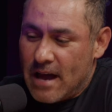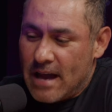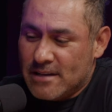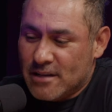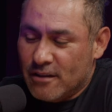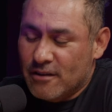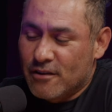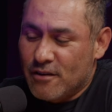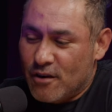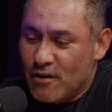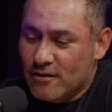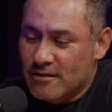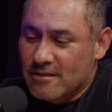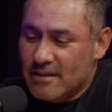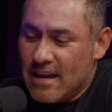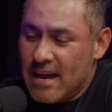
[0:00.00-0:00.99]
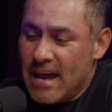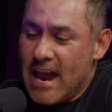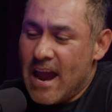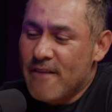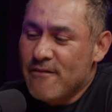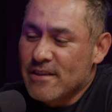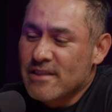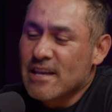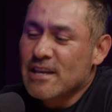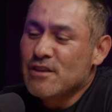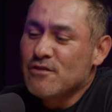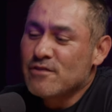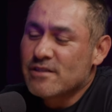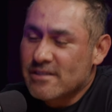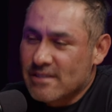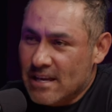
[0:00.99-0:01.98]
I tell the girls, everything you
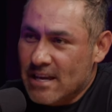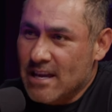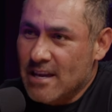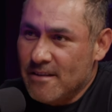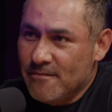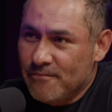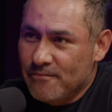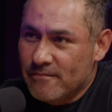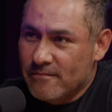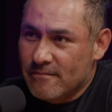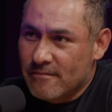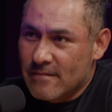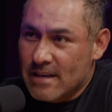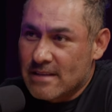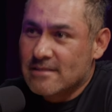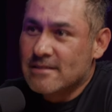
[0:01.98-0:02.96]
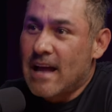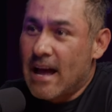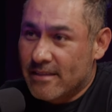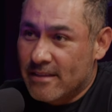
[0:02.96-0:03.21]
see is not